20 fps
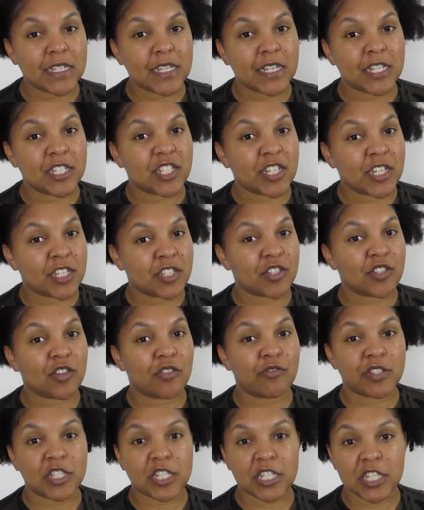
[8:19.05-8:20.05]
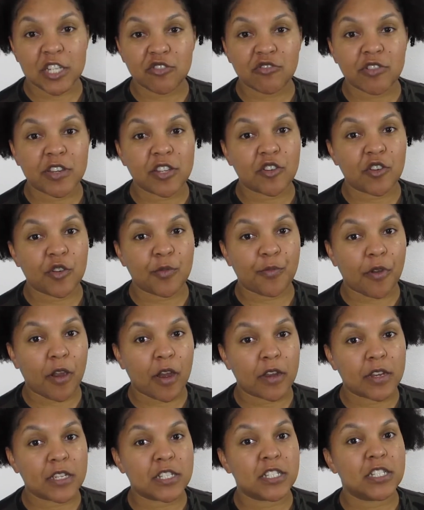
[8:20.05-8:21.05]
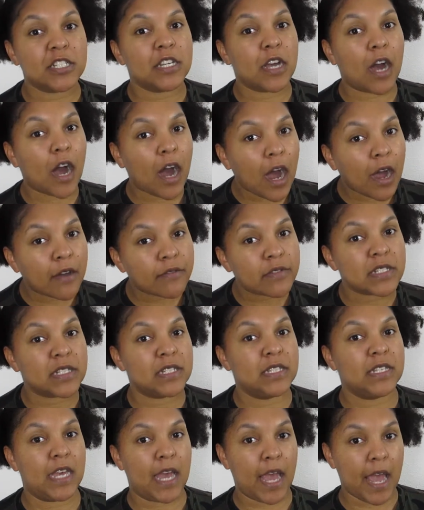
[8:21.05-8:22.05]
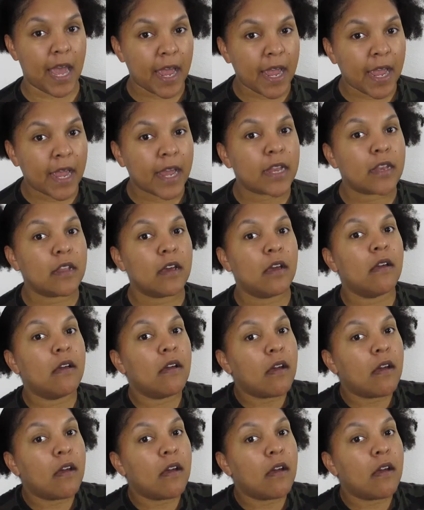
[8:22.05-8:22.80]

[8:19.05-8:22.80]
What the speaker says: and chances are when she created her product, she obviously had